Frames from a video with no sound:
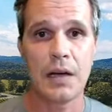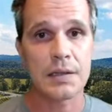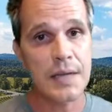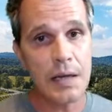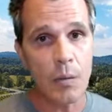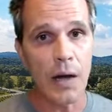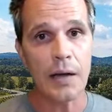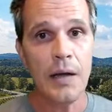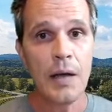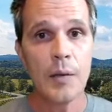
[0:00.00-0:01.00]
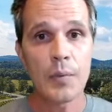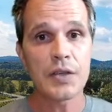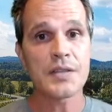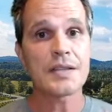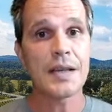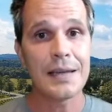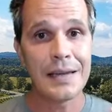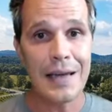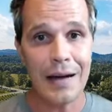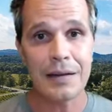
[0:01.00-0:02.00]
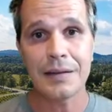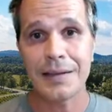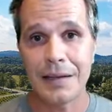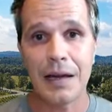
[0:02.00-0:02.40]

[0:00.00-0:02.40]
I'll tell you why. Because it's a young